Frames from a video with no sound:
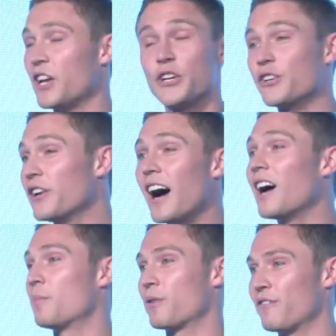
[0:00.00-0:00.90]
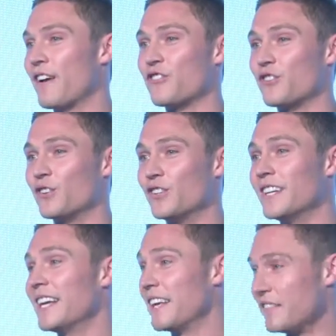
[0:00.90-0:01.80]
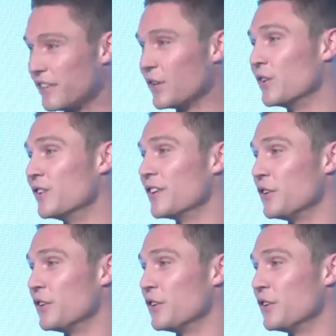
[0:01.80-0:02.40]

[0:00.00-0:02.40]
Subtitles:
You're not a professional until